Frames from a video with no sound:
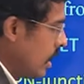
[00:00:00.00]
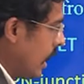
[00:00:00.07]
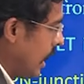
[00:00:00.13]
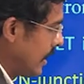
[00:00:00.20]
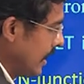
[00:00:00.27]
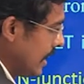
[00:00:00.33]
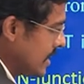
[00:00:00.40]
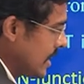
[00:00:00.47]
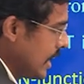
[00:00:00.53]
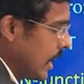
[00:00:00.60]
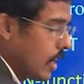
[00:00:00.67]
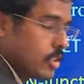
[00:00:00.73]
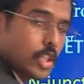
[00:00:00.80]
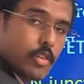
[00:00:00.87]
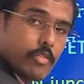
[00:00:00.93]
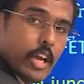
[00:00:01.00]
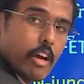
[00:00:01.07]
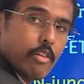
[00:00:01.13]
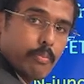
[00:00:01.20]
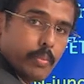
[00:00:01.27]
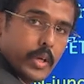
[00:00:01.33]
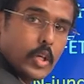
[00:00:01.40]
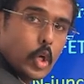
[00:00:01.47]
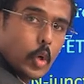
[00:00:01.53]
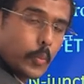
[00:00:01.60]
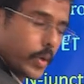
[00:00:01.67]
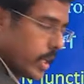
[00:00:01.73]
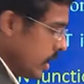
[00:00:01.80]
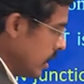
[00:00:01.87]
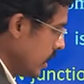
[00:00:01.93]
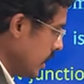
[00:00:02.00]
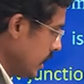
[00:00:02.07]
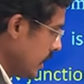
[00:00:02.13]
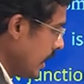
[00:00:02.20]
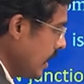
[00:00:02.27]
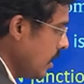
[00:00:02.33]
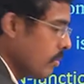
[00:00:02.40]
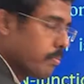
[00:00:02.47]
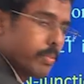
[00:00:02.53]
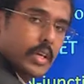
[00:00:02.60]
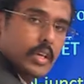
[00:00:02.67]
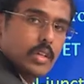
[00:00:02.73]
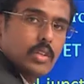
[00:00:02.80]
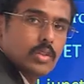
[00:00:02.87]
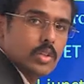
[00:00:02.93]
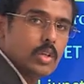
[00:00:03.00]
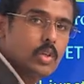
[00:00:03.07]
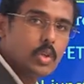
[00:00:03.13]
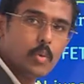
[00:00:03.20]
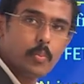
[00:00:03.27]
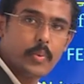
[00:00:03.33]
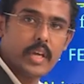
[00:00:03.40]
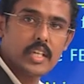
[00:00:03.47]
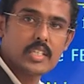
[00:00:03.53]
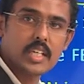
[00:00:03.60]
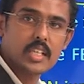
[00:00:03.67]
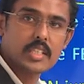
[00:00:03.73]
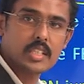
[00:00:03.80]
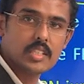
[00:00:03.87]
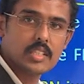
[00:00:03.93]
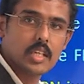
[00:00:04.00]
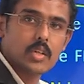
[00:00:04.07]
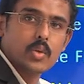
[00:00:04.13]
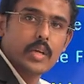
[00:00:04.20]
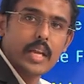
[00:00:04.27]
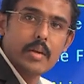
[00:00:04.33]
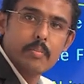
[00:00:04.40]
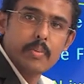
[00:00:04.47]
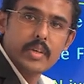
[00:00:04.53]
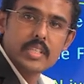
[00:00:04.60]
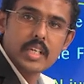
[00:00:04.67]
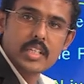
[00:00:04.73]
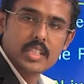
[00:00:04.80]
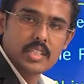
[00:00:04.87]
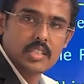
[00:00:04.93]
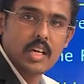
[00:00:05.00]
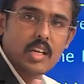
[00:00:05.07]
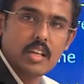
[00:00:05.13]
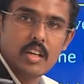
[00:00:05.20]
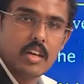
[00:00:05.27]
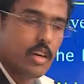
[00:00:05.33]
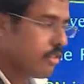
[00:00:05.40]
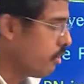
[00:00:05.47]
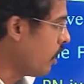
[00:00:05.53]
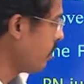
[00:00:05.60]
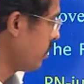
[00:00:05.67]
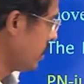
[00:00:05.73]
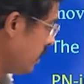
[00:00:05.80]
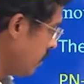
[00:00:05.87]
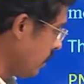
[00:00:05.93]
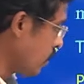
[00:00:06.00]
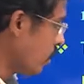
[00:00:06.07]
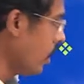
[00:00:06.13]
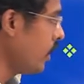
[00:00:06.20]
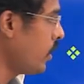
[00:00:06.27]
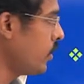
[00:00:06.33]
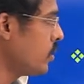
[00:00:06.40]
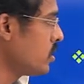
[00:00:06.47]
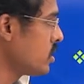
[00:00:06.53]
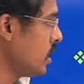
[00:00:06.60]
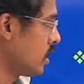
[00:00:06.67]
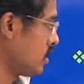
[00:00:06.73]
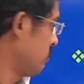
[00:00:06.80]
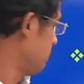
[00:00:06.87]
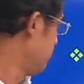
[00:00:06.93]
And that side also we have P doped N, P. So two PN junctions or two NP junctions are formed there. We are going to use that.